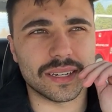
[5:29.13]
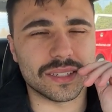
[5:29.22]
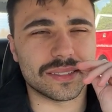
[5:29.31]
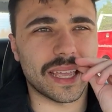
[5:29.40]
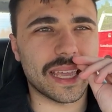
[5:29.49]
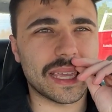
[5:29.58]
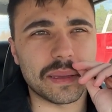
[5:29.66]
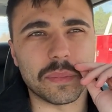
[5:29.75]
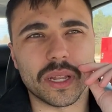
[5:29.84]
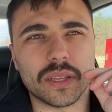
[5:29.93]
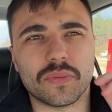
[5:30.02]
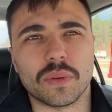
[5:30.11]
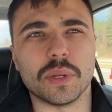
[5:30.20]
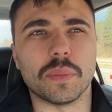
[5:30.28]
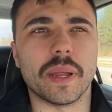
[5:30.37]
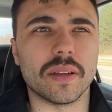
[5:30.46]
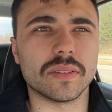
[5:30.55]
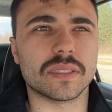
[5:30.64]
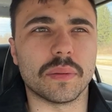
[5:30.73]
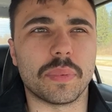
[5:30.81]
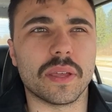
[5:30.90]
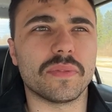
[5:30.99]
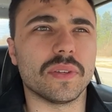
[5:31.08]
taking money from your parents to
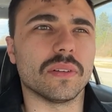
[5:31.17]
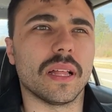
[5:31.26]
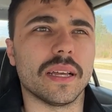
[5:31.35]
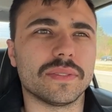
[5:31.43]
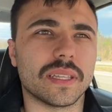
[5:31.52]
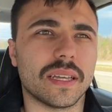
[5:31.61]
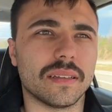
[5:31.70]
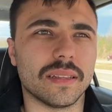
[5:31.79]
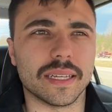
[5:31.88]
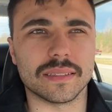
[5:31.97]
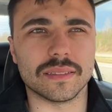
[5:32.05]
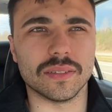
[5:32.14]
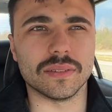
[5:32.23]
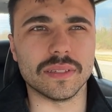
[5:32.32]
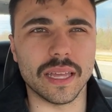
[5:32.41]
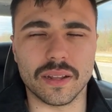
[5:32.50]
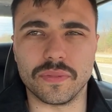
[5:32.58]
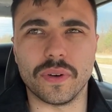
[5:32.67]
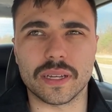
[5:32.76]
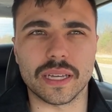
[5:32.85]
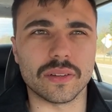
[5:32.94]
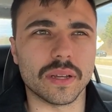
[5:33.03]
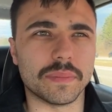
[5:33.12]
pay for your lifestyle, like, dude, get a
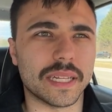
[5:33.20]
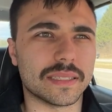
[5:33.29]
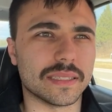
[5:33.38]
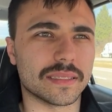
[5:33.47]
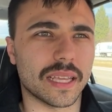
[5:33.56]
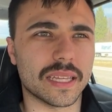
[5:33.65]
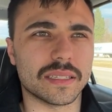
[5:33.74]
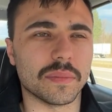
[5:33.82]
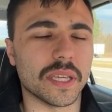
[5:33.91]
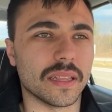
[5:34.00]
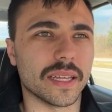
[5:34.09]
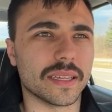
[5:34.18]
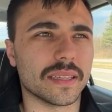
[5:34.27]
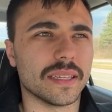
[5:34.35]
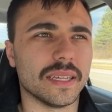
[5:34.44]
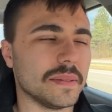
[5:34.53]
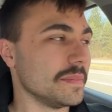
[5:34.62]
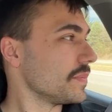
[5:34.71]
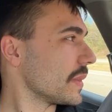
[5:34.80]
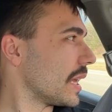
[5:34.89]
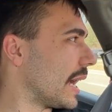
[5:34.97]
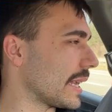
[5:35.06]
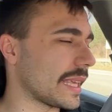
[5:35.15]
fucking grip. That's insane to me. Like,
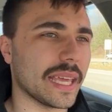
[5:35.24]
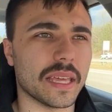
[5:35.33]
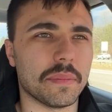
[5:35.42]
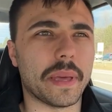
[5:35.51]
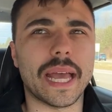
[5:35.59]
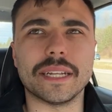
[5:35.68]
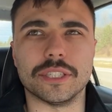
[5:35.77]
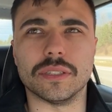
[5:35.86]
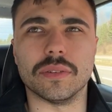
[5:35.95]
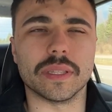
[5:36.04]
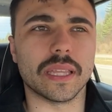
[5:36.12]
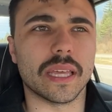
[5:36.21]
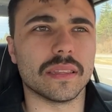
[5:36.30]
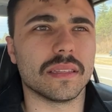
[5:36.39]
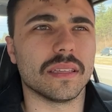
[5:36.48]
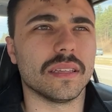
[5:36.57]
I can't imagine doing that.